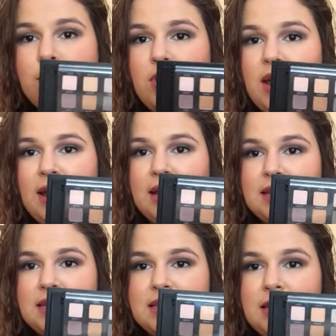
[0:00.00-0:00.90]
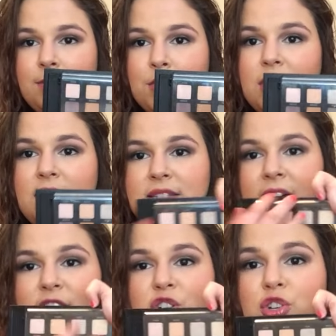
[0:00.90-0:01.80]
You can't get this anymore. It's
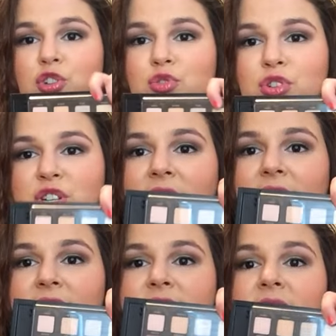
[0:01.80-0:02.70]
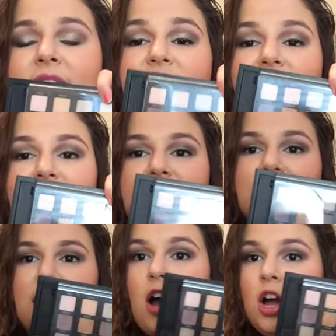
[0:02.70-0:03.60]
got your neutral shades. This is
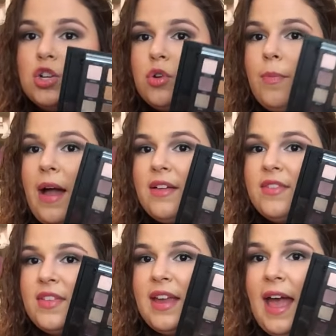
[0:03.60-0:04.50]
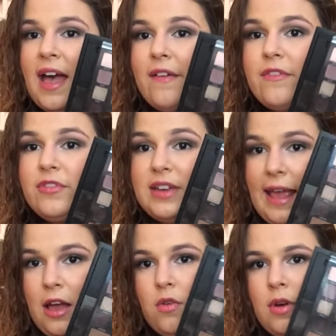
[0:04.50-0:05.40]
the contour palette that they have
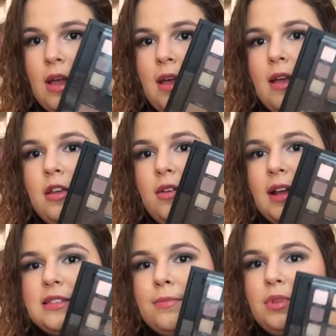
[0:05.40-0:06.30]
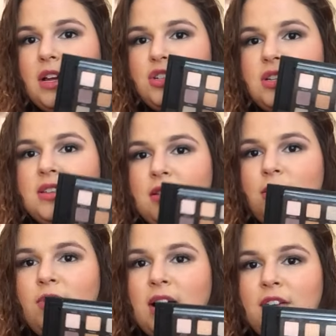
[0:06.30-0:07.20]
now. You got some blushes and then
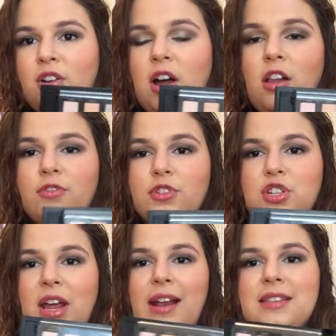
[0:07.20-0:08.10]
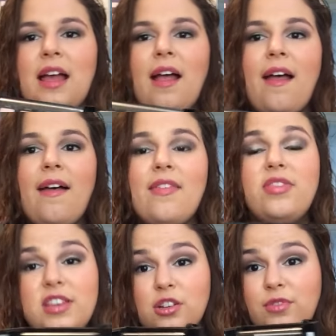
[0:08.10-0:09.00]
you've got your colorful shades.
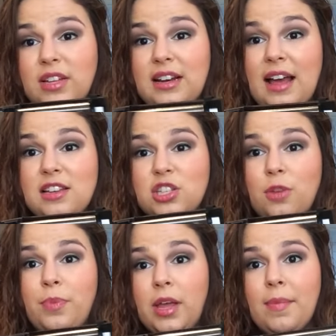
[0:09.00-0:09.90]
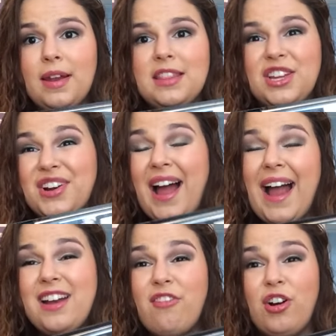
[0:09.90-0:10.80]
These are really nice. They're pigmented. They're
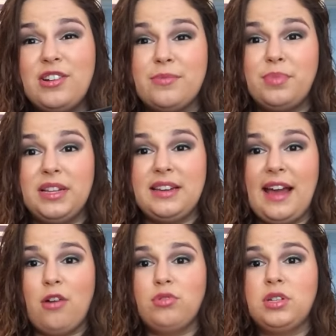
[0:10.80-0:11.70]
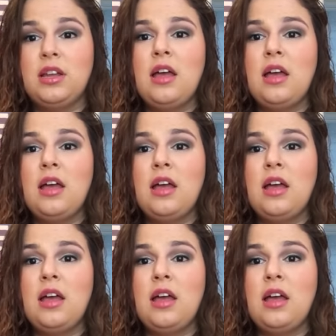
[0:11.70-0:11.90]
kind of hard to blend out.